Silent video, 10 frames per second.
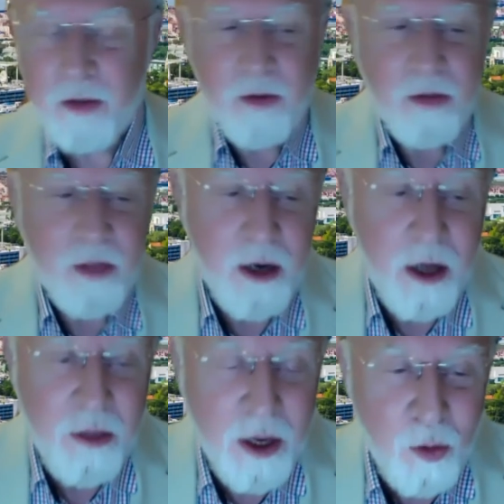can I
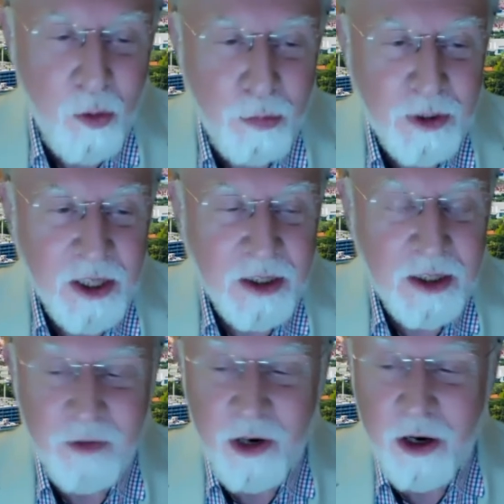thank all the presenters
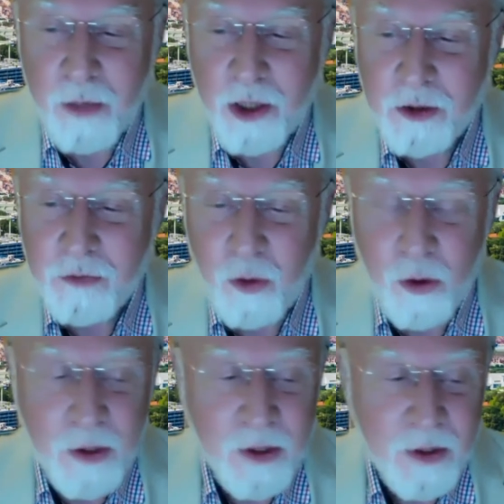very much for
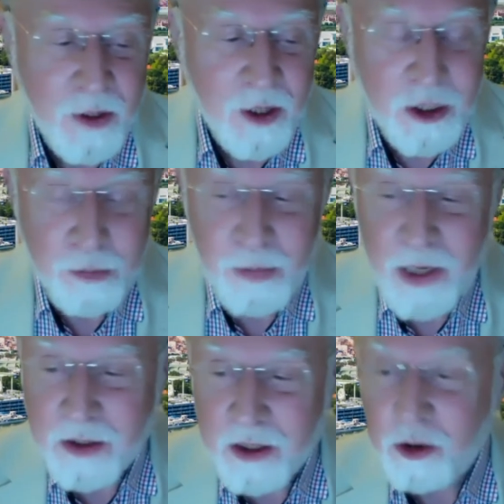a
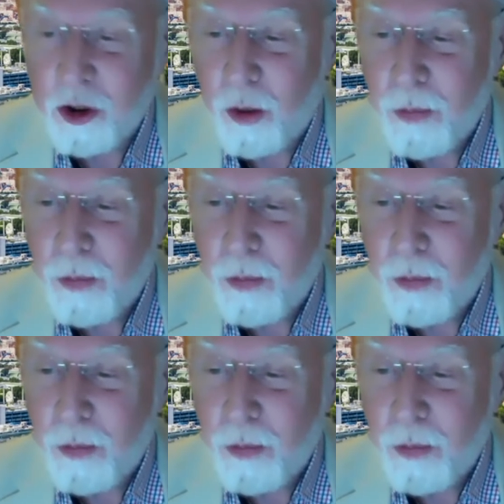splendid job,